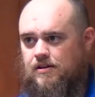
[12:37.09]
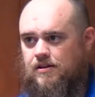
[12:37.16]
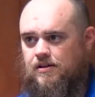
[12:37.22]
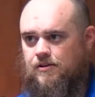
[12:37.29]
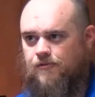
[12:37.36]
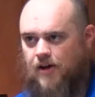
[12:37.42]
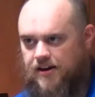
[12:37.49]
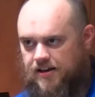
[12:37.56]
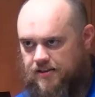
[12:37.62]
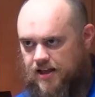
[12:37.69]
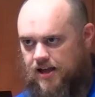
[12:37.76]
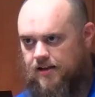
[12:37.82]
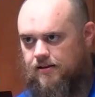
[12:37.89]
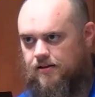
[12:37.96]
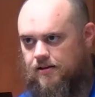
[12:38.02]
to finding
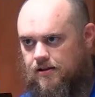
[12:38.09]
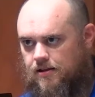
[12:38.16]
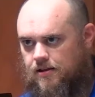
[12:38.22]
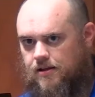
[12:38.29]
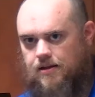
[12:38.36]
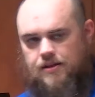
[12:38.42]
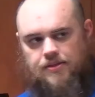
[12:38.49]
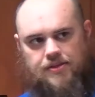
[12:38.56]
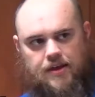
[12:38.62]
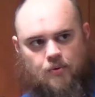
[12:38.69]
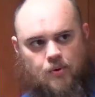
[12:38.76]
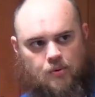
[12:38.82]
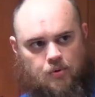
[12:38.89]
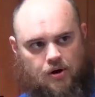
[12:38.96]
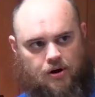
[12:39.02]
that than
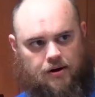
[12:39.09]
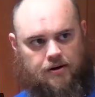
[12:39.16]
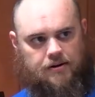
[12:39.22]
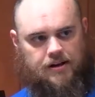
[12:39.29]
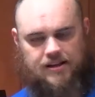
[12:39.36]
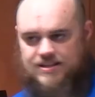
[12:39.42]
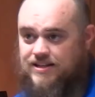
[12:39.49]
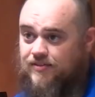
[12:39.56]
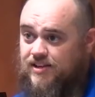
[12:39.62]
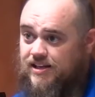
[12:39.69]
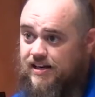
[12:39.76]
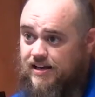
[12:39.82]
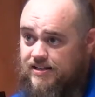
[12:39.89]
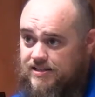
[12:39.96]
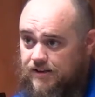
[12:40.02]
we were in
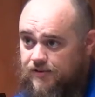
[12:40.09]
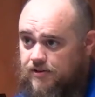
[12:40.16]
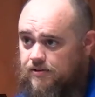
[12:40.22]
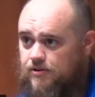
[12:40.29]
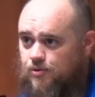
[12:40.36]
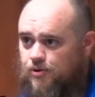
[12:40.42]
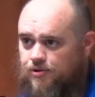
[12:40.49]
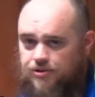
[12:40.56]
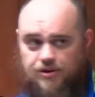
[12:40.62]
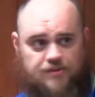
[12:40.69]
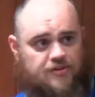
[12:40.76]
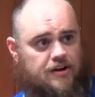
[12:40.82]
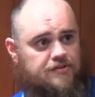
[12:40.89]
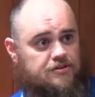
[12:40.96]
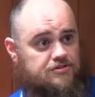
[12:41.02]
1787,
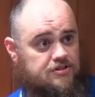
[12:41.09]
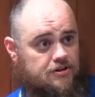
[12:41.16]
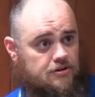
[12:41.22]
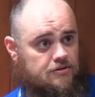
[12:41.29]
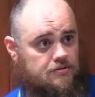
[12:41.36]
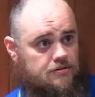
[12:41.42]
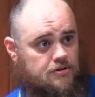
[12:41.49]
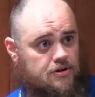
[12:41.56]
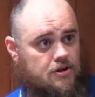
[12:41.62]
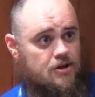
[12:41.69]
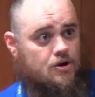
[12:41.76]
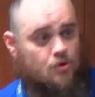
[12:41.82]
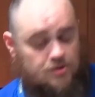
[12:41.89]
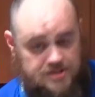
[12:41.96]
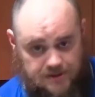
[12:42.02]
235 years ago,
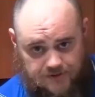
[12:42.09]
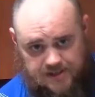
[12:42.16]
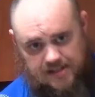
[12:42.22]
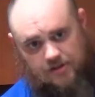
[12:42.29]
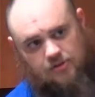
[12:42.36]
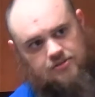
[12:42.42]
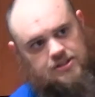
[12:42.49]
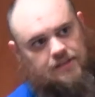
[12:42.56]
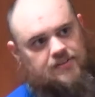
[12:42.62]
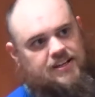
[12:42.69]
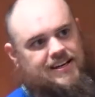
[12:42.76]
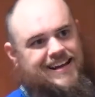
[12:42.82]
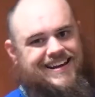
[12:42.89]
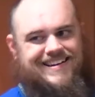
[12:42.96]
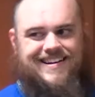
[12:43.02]
or
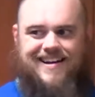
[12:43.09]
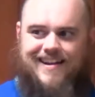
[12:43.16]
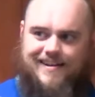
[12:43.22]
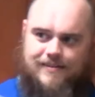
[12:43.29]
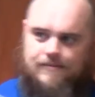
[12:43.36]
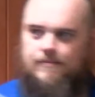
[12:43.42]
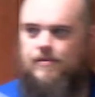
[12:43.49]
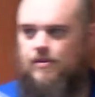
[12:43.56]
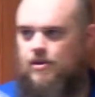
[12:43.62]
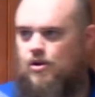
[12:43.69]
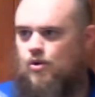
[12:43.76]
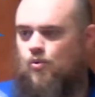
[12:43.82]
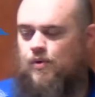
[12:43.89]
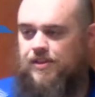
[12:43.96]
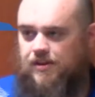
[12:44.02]
1789,
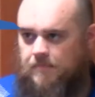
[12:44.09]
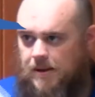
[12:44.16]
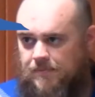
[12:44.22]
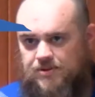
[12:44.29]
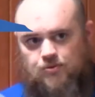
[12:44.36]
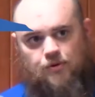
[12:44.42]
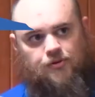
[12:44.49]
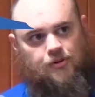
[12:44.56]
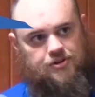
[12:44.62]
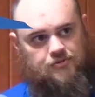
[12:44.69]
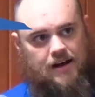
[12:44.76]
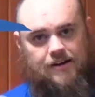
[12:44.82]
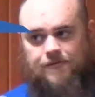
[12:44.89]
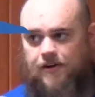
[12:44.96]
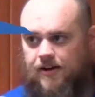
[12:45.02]
when the amendments were first
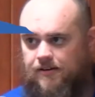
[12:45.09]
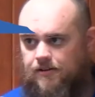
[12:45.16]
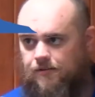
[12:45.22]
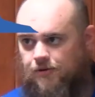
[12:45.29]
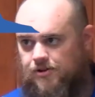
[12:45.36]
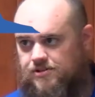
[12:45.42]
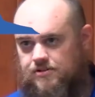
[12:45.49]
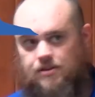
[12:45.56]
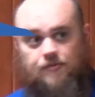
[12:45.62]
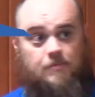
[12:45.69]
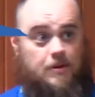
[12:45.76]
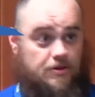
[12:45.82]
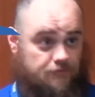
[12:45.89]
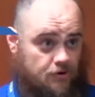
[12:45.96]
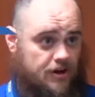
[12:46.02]
ratified, the
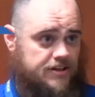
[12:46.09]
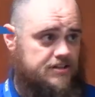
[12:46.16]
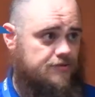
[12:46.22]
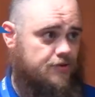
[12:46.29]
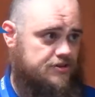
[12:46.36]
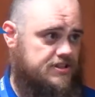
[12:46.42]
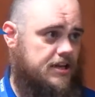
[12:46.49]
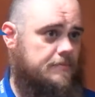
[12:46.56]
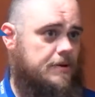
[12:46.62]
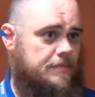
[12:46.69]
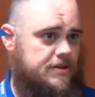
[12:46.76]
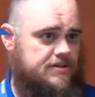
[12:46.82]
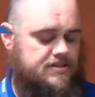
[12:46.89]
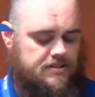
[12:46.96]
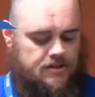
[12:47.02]
Bill of Rights, the first 10
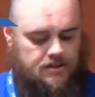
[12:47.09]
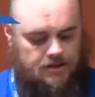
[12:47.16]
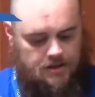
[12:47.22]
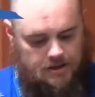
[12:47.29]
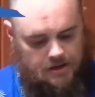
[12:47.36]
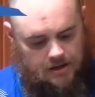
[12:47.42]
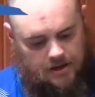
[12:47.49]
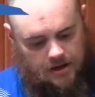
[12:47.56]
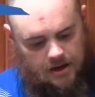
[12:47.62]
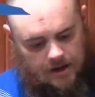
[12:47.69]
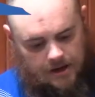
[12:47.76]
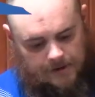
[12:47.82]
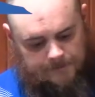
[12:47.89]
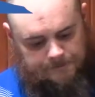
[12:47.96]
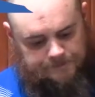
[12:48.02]
amendments.
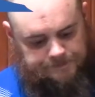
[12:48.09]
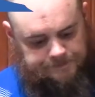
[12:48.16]
I